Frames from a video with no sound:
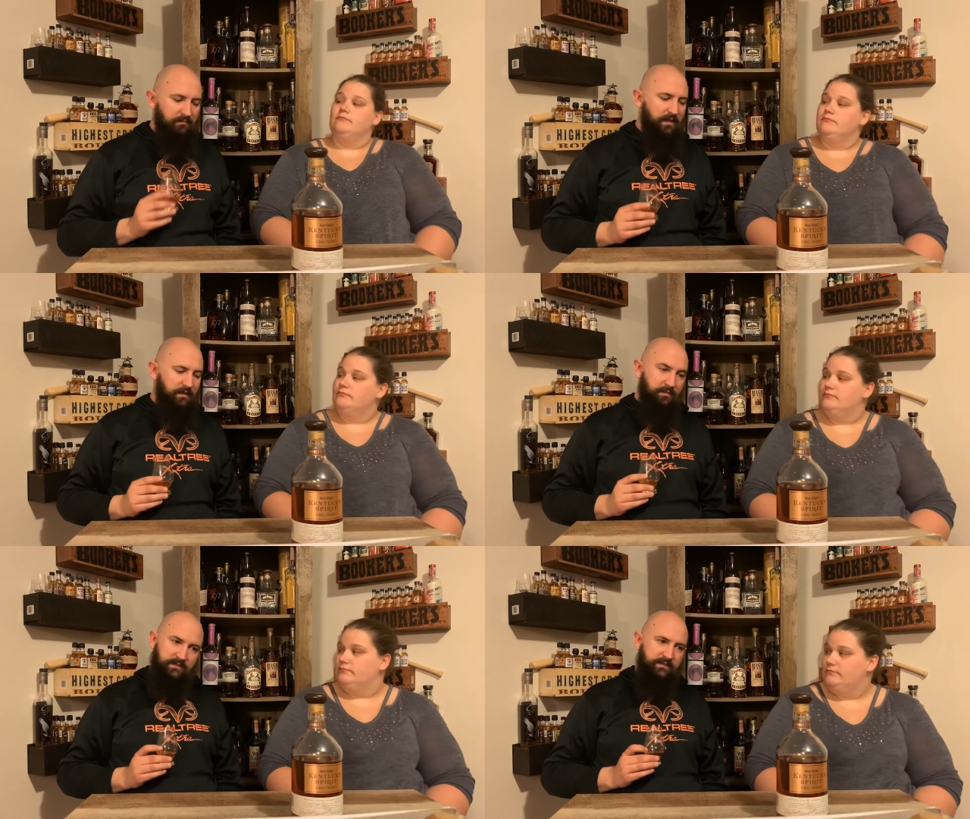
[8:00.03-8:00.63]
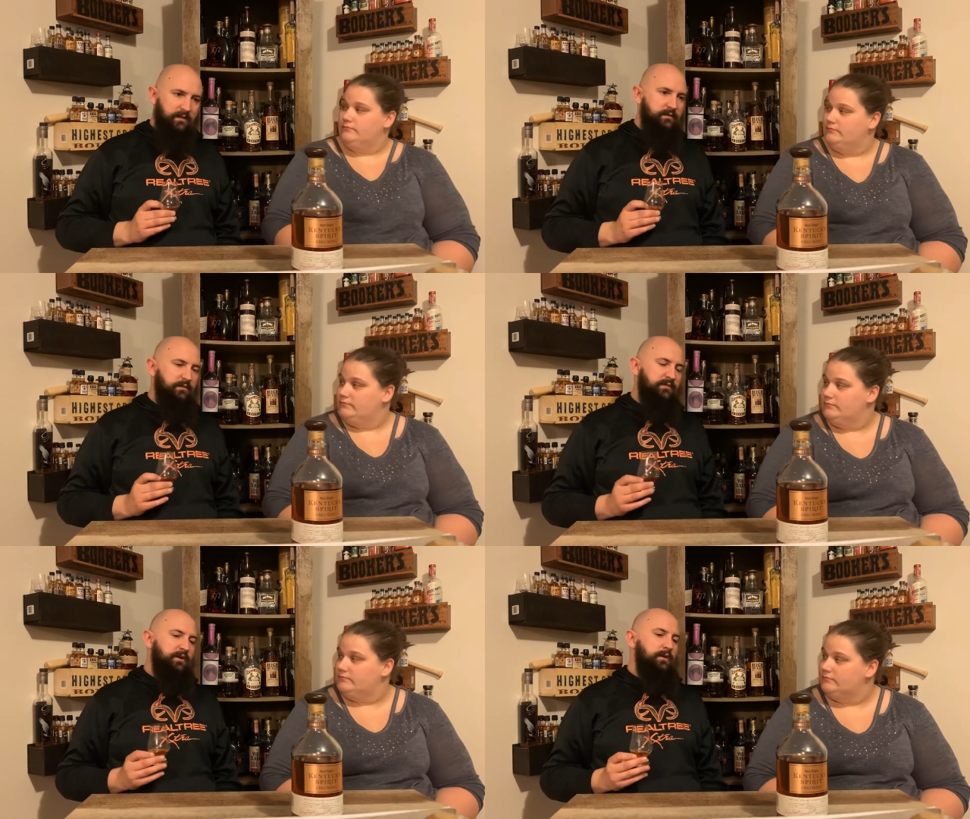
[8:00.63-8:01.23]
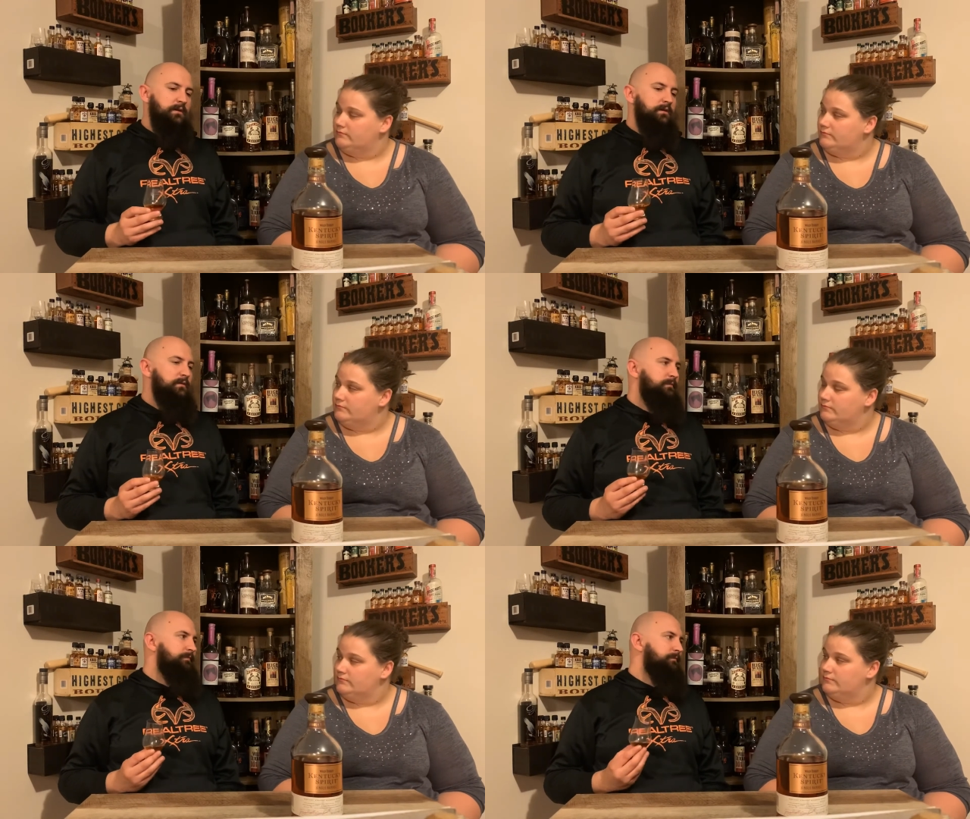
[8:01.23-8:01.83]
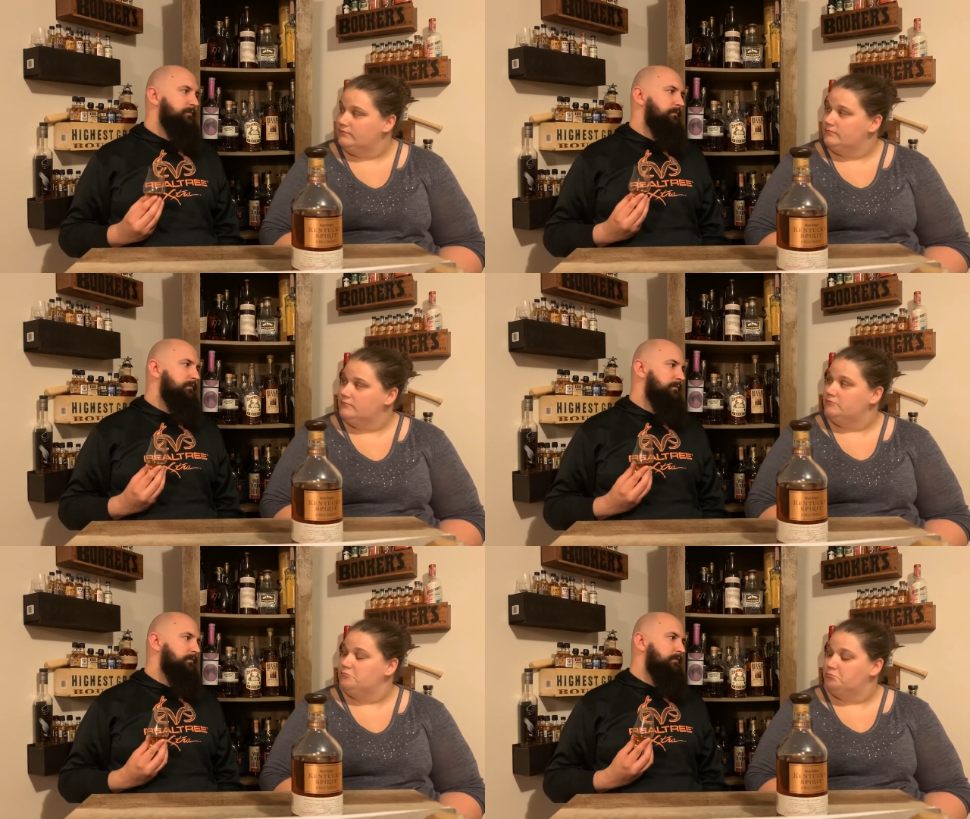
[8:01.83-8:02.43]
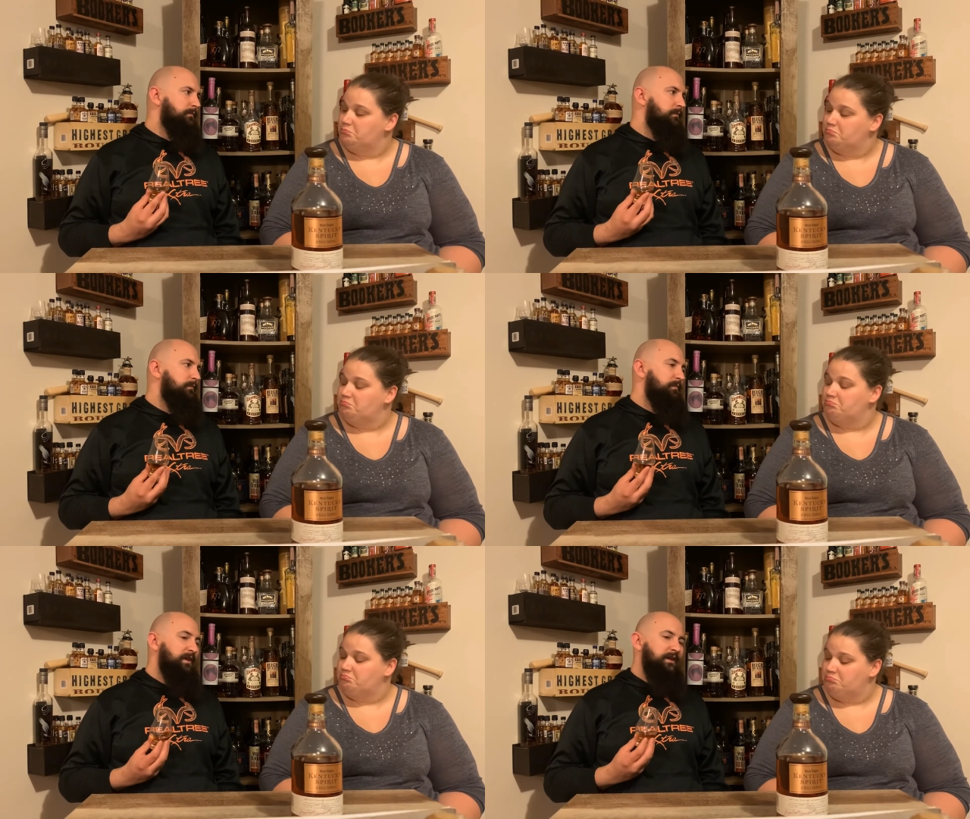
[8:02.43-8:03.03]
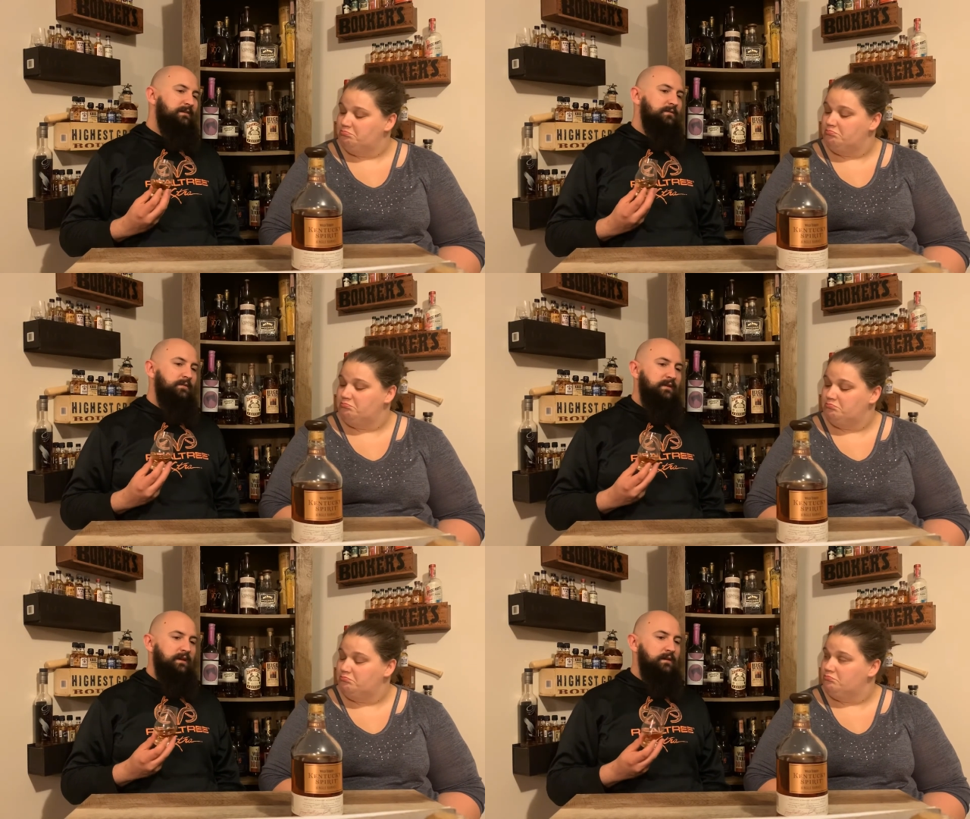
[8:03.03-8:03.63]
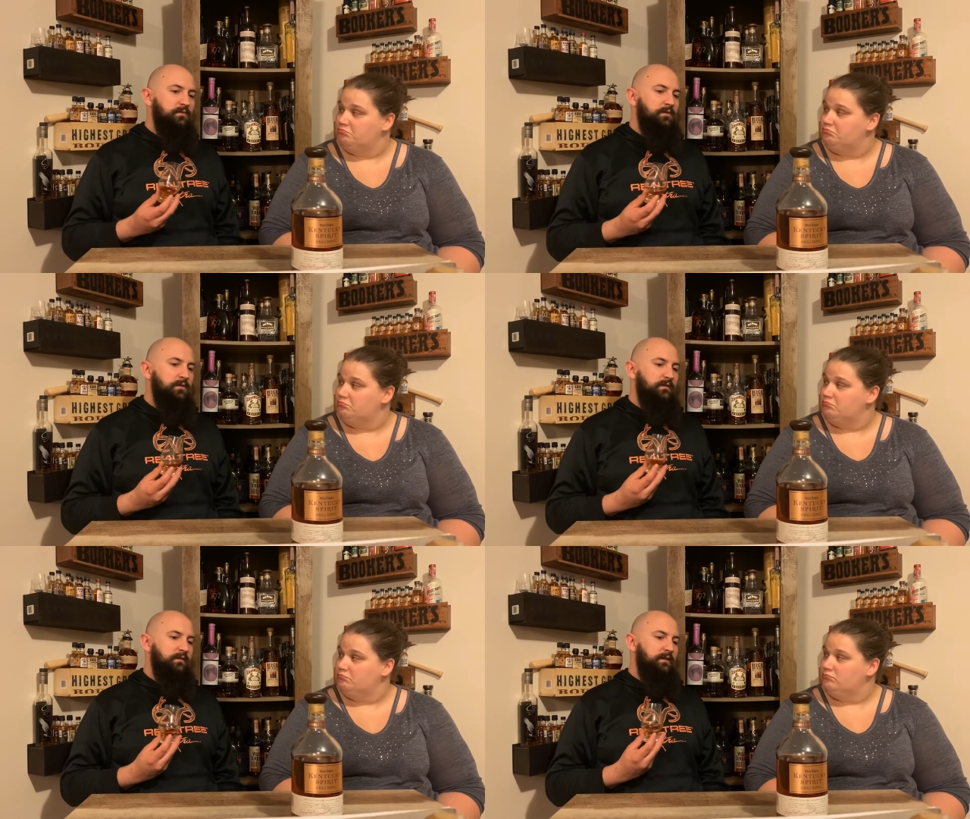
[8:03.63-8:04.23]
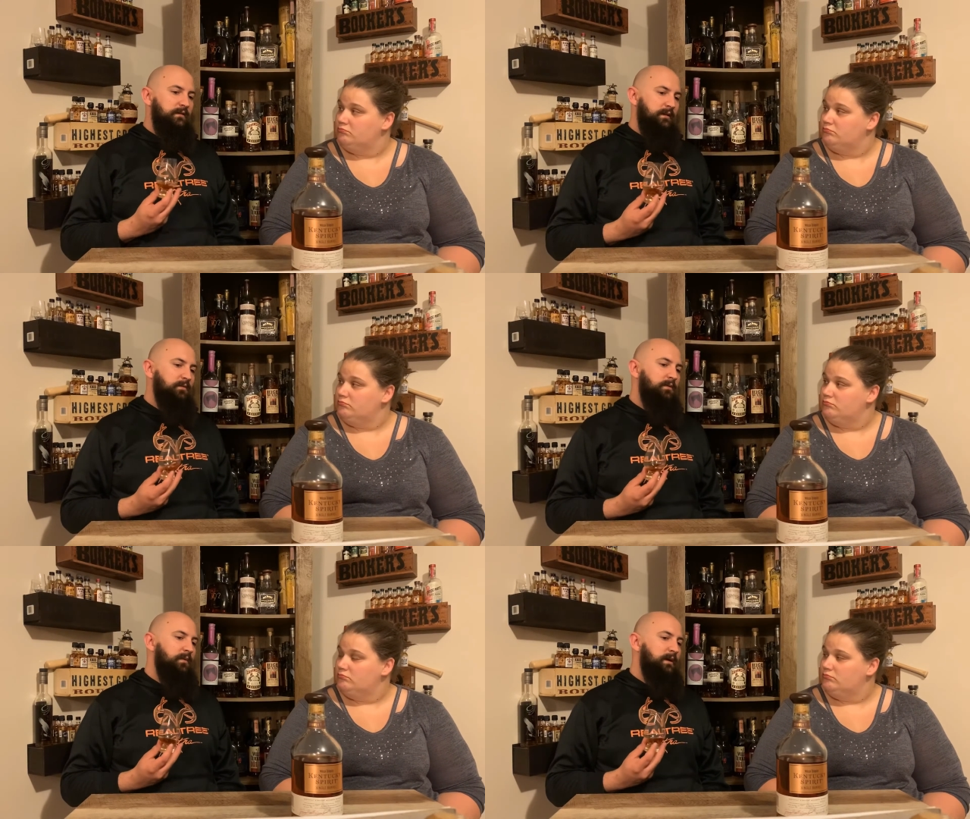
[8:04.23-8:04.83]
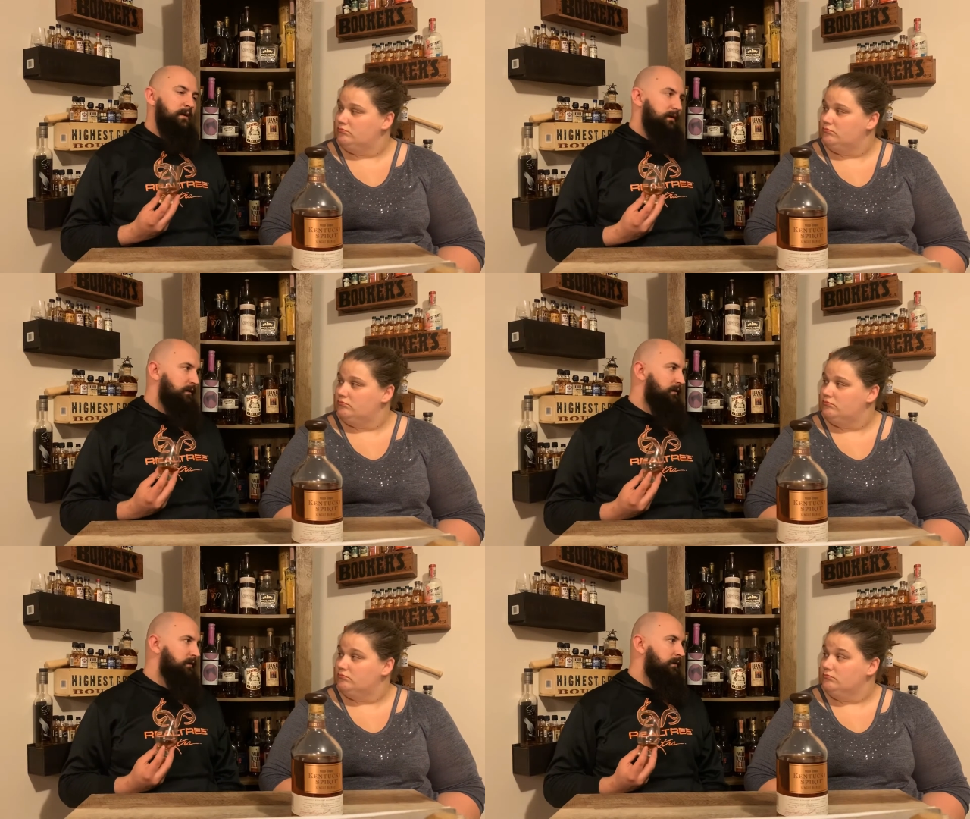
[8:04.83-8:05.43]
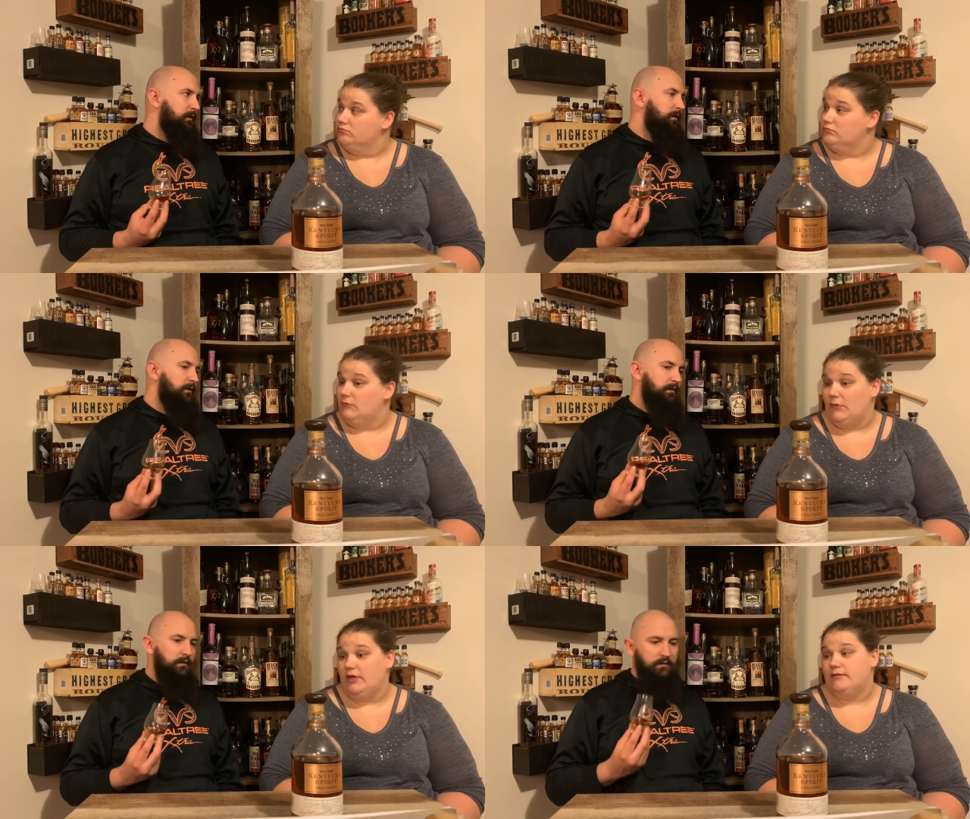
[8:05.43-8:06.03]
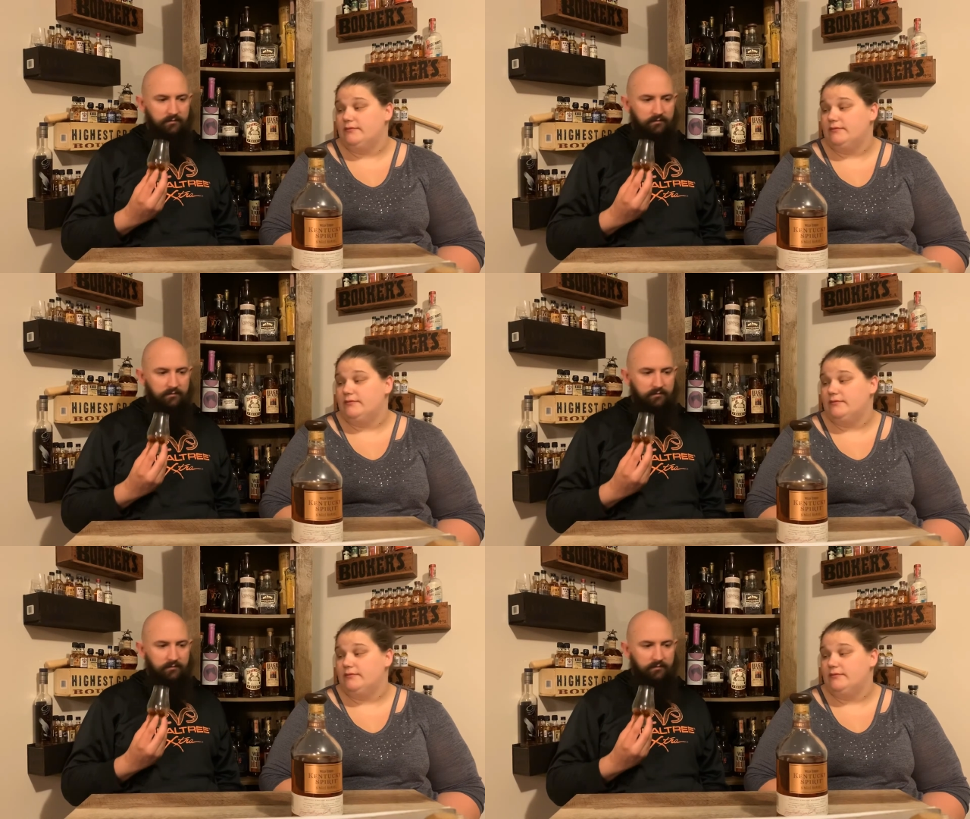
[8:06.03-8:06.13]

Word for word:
Speaker 1: might have been second or third. Blanton's was an 84, so that they were way ahead. Mm, yeah.